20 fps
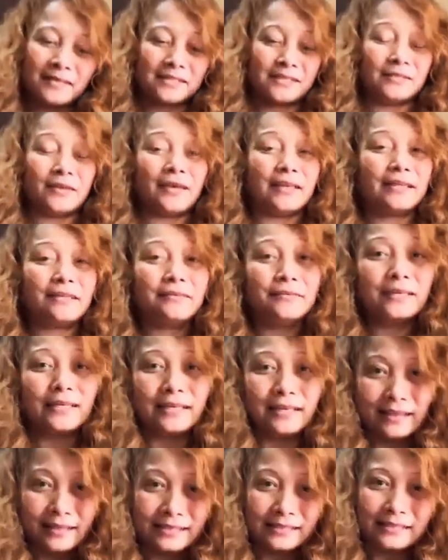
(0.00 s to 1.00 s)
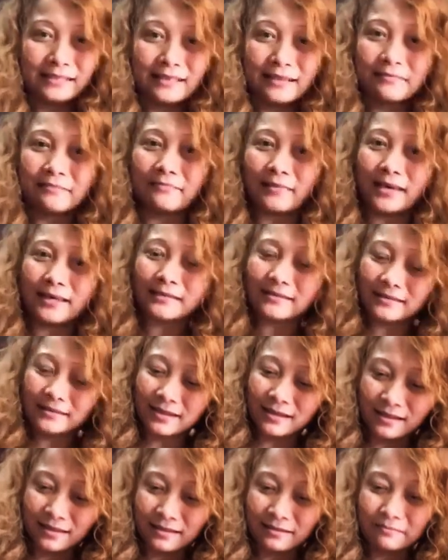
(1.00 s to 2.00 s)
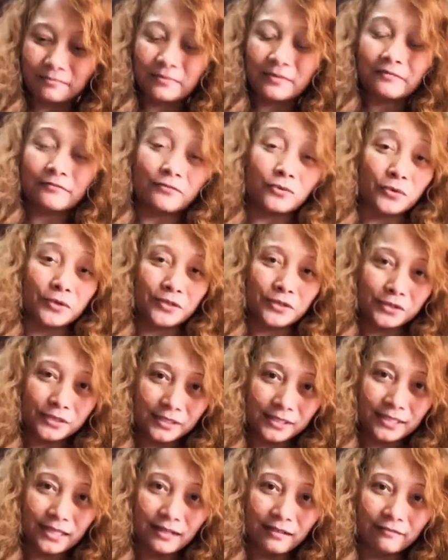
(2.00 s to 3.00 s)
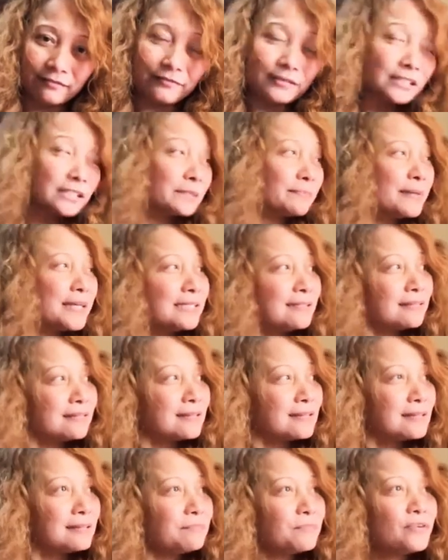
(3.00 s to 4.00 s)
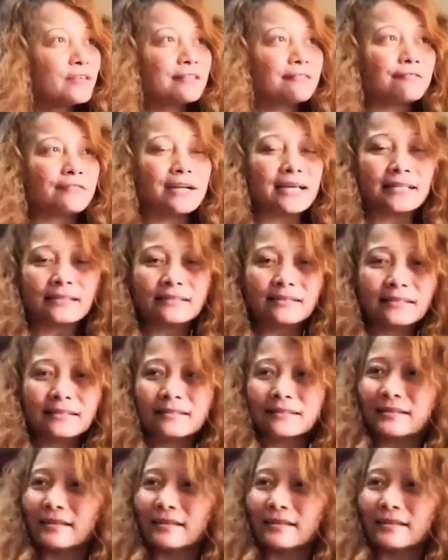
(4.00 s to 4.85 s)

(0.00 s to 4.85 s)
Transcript: So anyway, guys, make time for yourself. Spend time with friends.